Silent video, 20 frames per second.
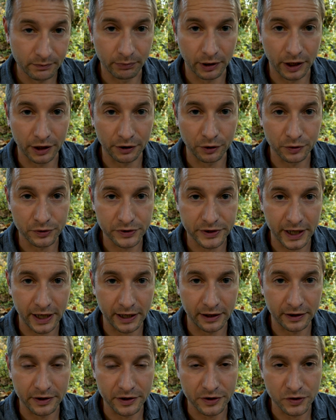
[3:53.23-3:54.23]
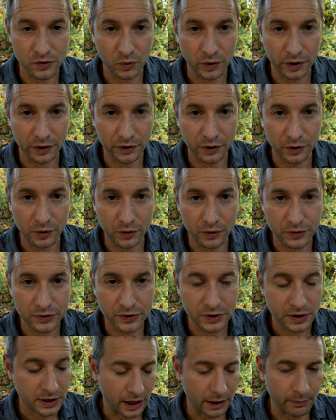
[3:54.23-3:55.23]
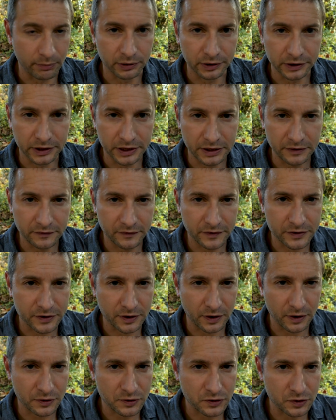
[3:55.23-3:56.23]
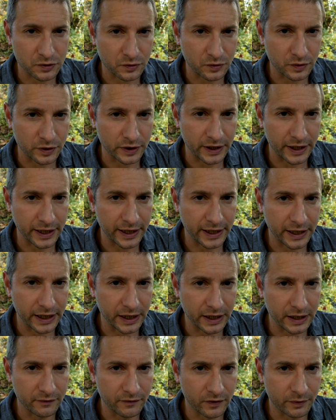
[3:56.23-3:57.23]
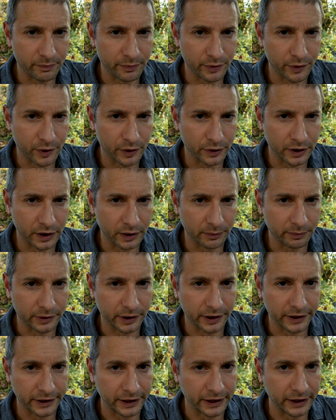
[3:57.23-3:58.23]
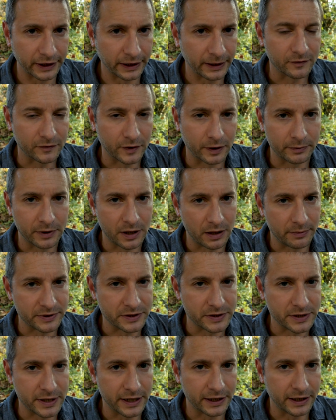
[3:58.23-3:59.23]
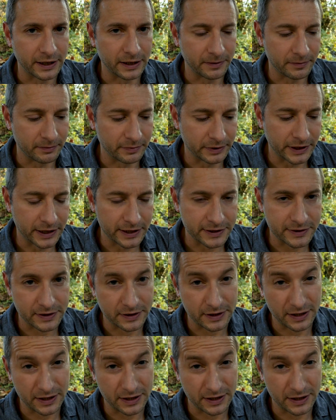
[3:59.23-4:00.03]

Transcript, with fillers: Barcode scanner is one of those. I believe it's also an Eddie Verbruggen plugin, if I'm not mistaken, but that's